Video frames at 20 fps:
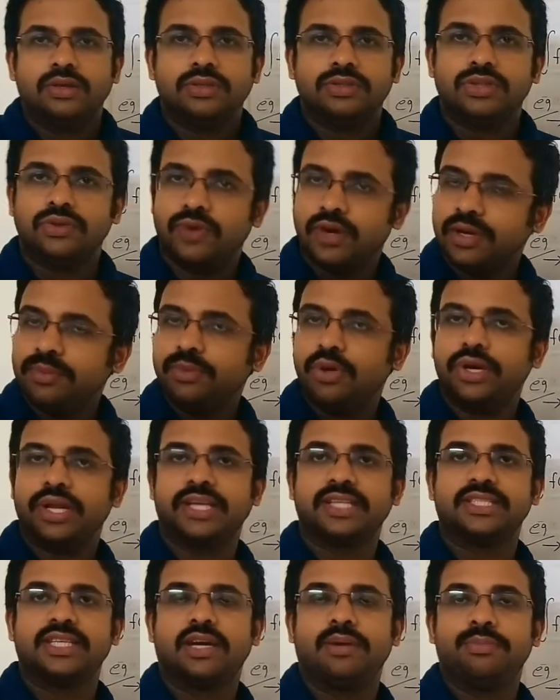So one more
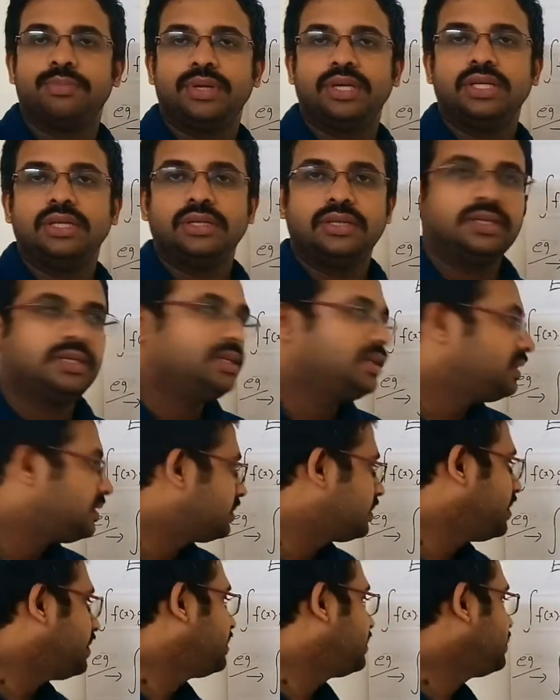example,
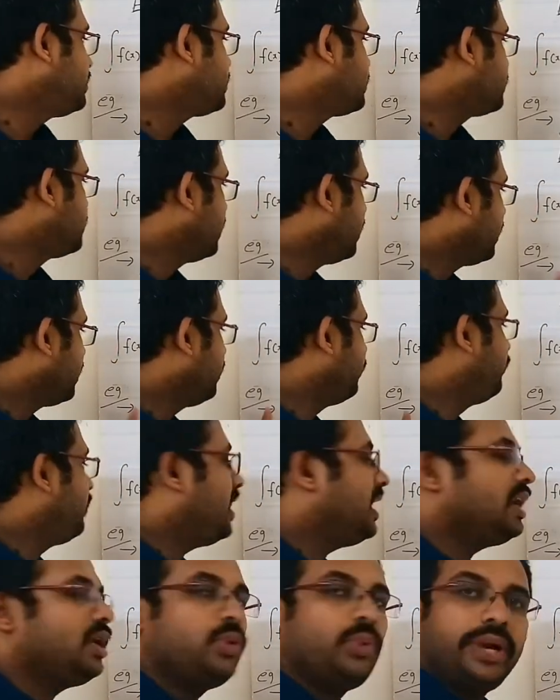that is
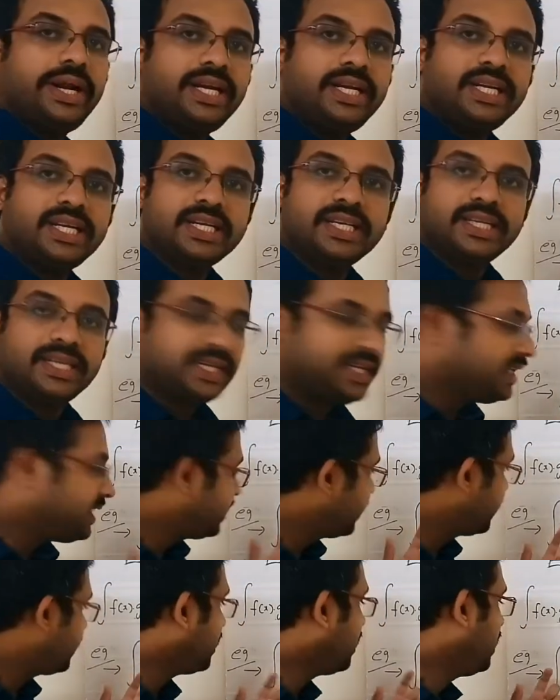evaluate
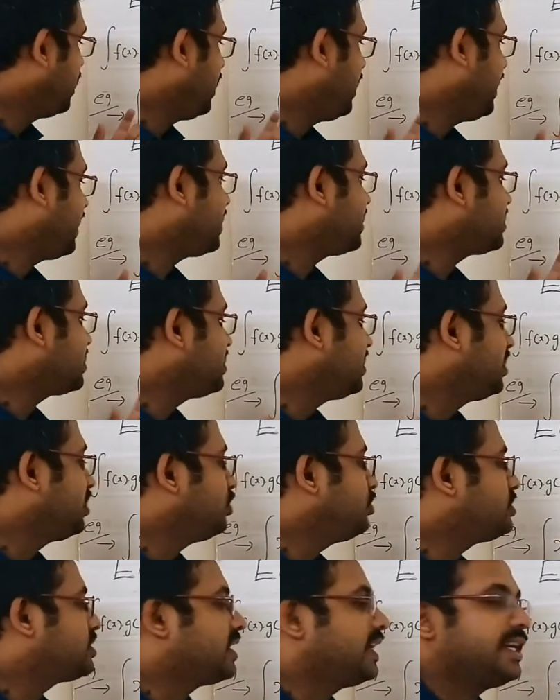integral x
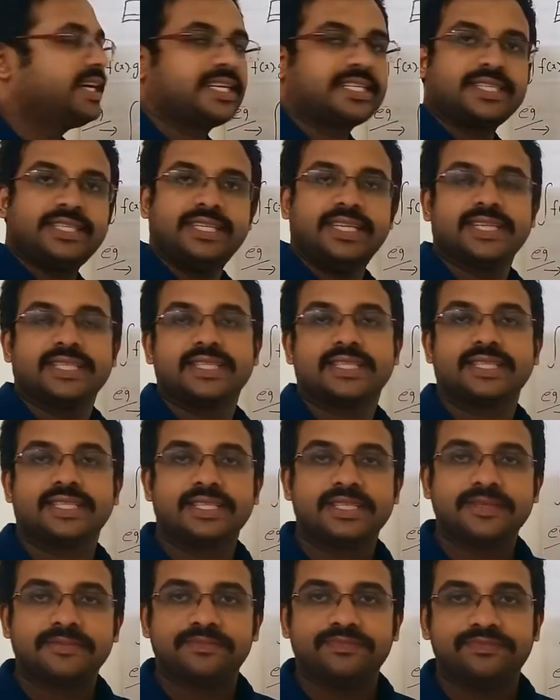into sin x
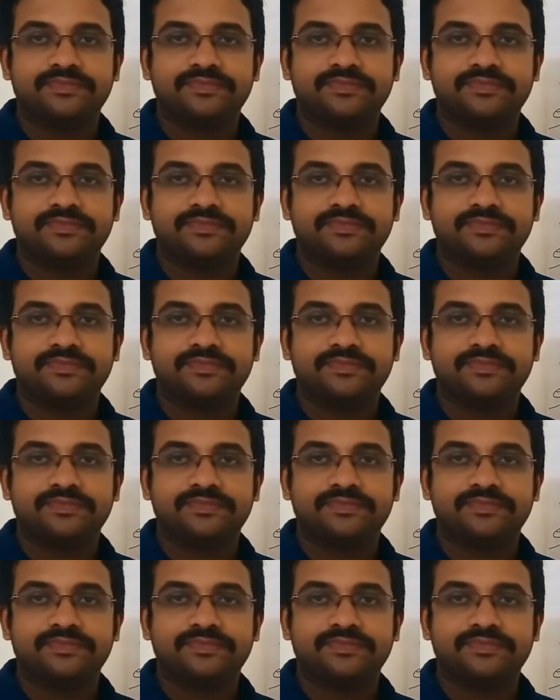dx.